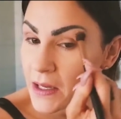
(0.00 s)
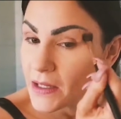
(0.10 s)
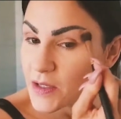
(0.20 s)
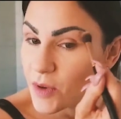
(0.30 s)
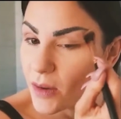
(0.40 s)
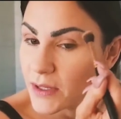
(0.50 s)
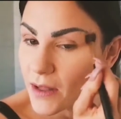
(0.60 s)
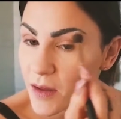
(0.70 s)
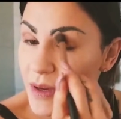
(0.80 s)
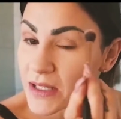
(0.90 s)
It's probably not
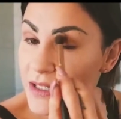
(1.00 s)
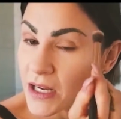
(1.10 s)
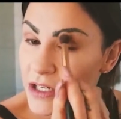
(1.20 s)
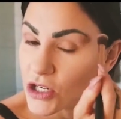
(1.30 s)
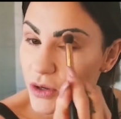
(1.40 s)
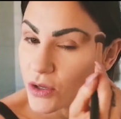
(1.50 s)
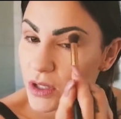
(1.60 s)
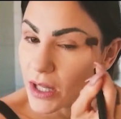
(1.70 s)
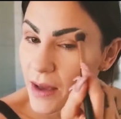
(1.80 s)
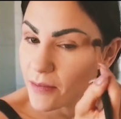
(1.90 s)
the best day to show you glam